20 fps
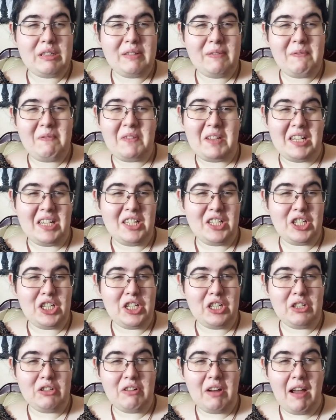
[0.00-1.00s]

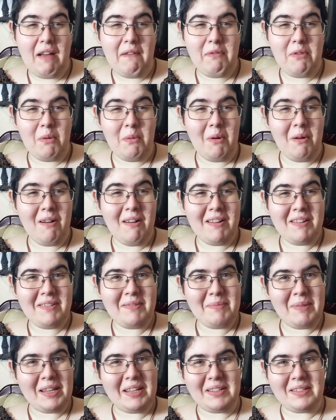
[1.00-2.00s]
finishing draft 1,
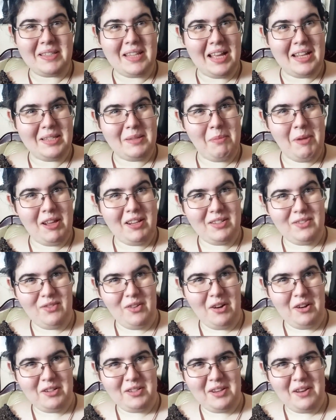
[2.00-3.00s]
because that's about as
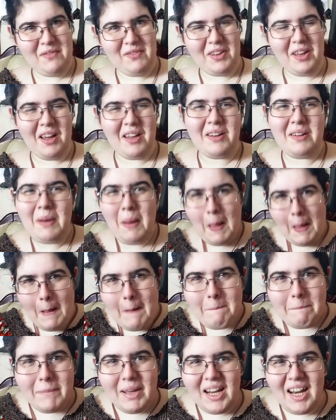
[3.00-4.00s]
far as I've gotten.
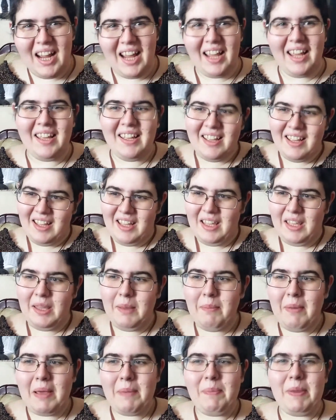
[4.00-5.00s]
But hey, you
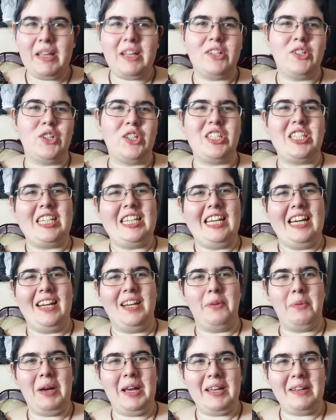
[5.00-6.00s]
might be interested
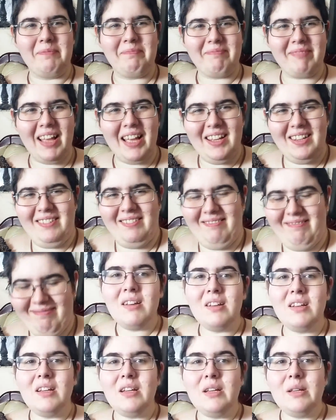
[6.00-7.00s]
anyway.
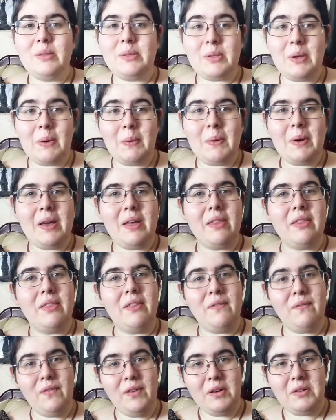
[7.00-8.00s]
So, the
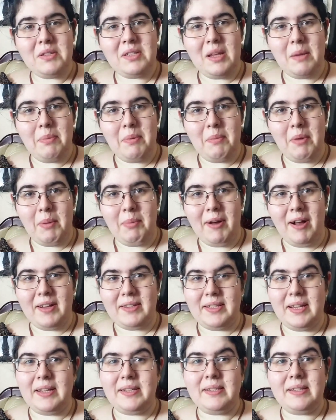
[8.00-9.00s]
first step in my
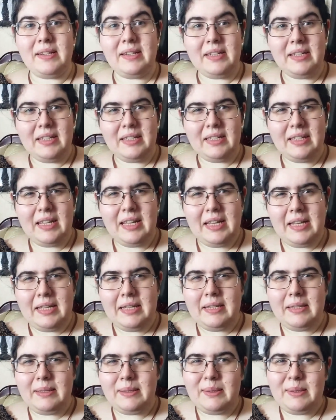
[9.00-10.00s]
process
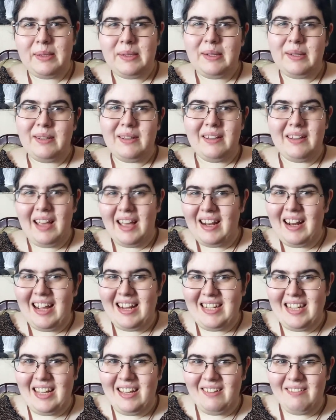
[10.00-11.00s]
is an
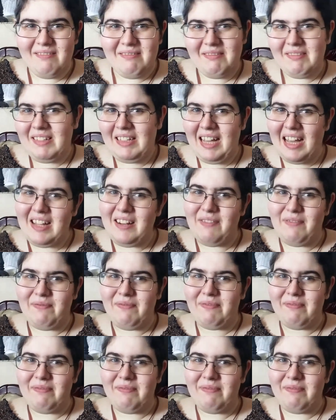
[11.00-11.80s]
idea. Kind of